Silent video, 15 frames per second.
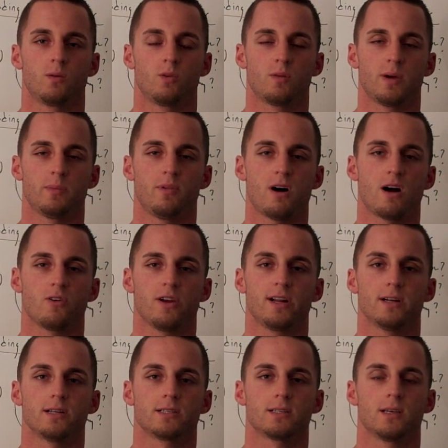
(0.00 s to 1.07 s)
one of my blog
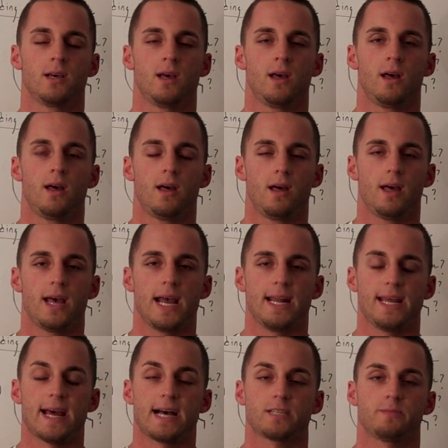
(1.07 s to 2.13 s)
readers, and
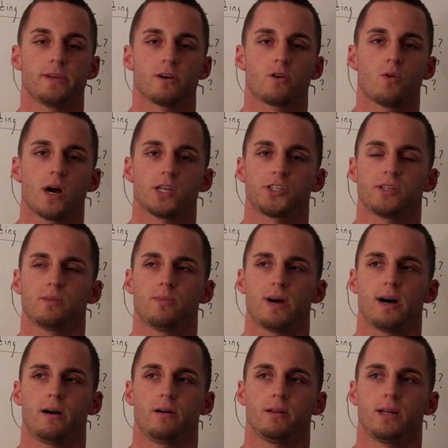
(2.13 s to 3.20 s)
he asked me a question
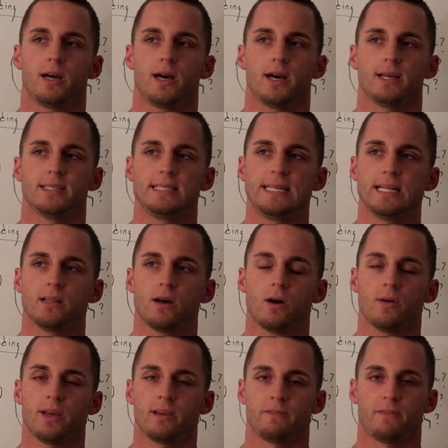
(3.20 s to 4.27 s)
about
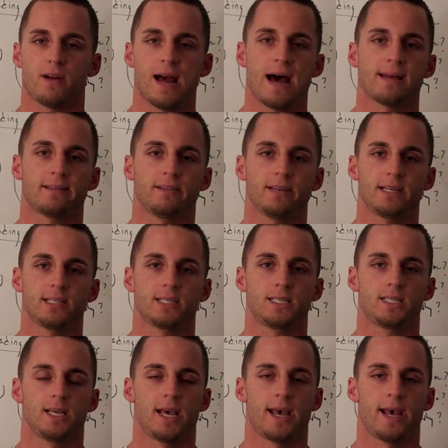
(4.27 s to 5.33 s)
deloading for
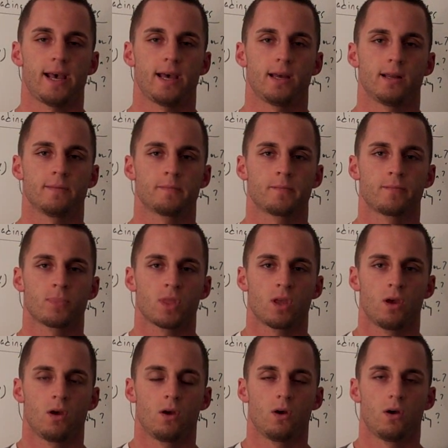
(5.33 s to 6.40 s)
athletes, and
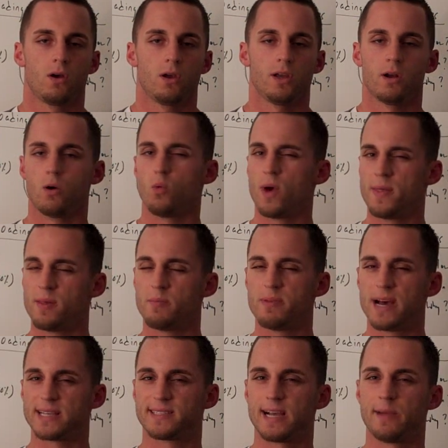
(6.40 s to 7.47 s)
when the
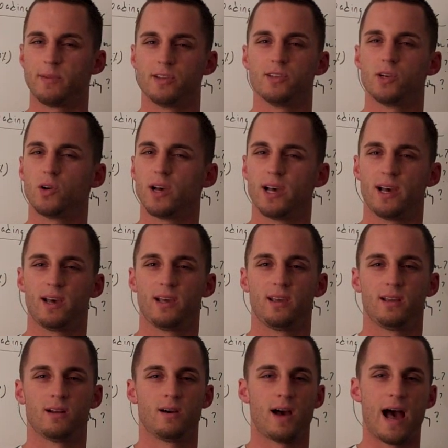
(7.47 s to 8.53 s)
best time to do it.
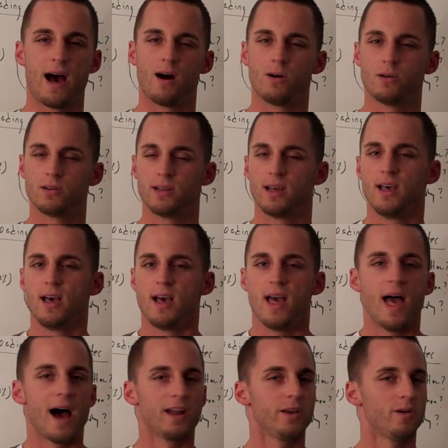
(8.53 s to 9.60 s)

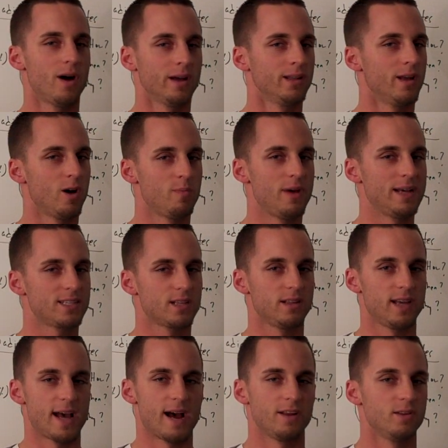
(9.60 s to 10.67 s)
How do you unload,
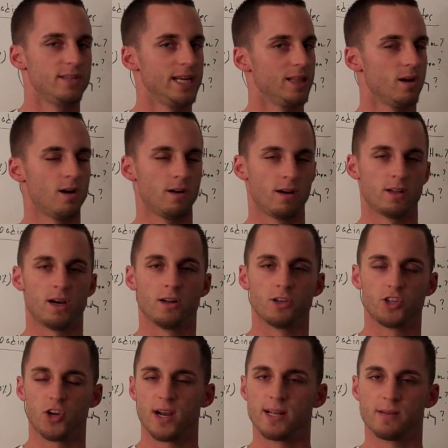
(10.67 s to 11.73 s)
basically? How do you deload on
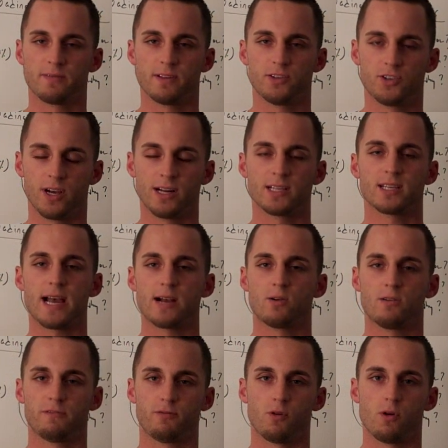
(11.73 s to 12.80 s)
a training
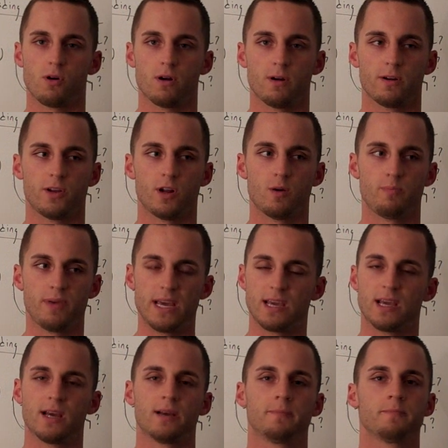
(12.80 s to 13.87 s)
cycle for
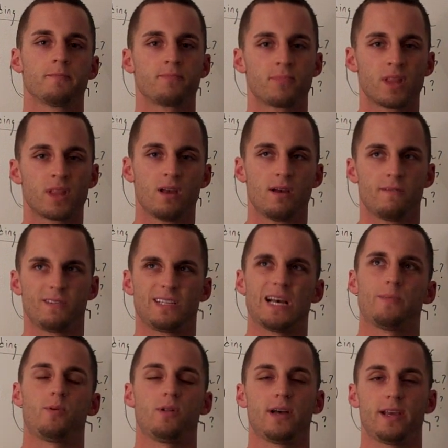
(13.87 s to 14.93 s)
peaking, for
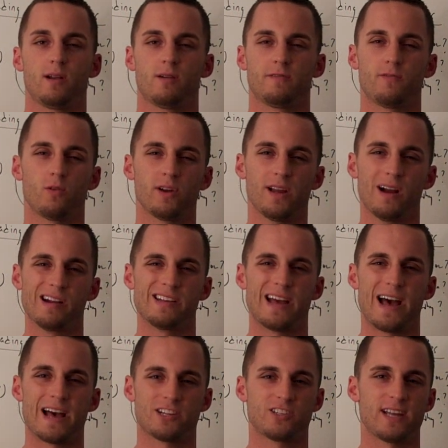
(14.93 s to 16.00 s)
example, 40-yard
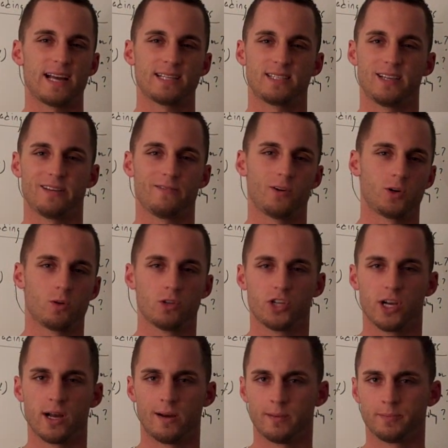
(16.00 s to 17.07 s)
dash testing, vertical
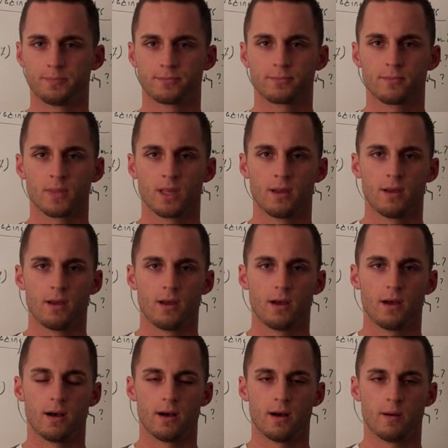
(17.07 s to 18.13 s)
jump.
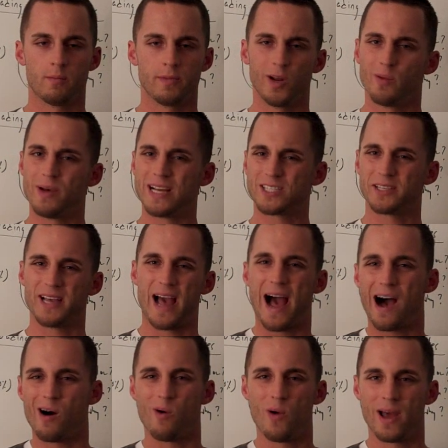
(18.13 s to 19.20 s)
Basically
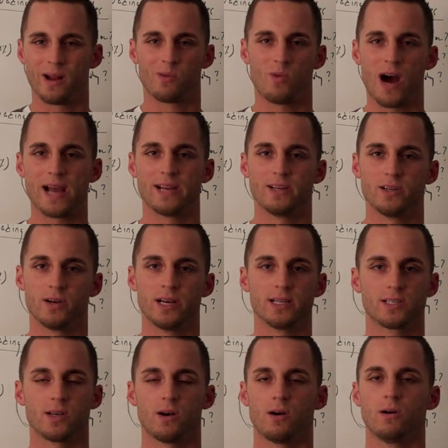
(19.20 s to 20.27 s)
how, when, and why to do
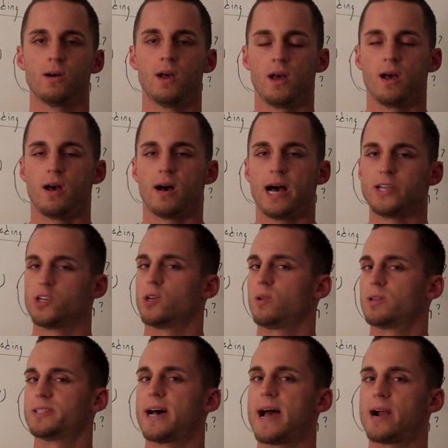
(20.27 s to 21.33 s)
it. So I drew a
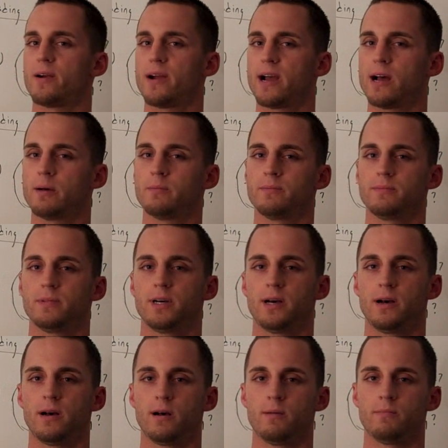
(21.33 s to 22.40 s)
little diagram,
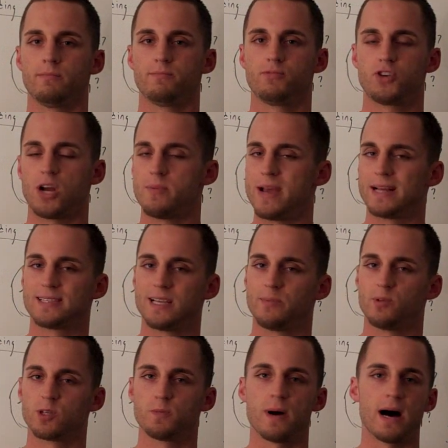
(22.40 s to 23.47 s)
trying to make it
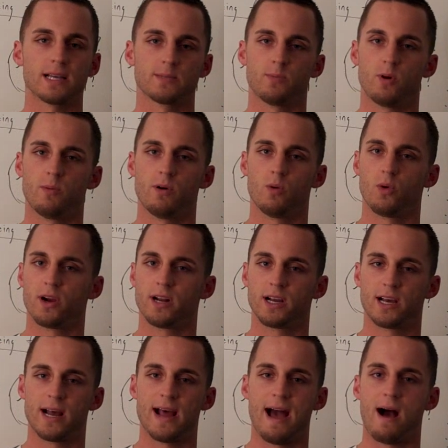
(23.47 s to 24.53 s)
simple as possible, but we're going
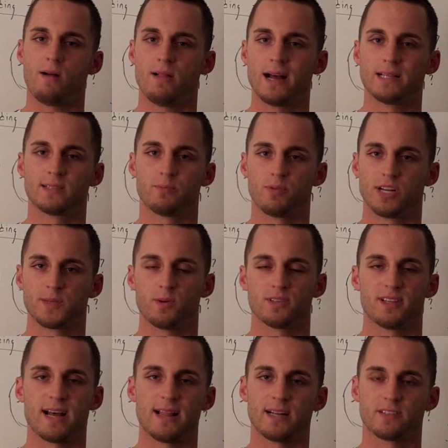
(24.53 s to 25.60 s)
to kind of outline some
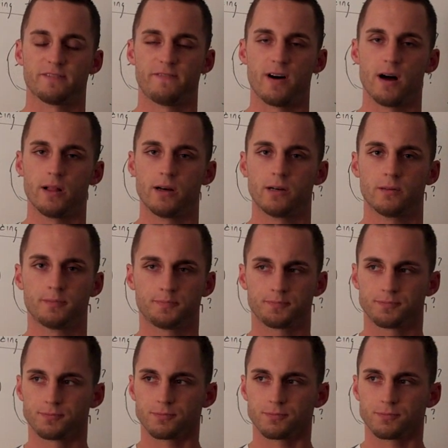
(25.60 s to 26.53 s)
principles that I like to follow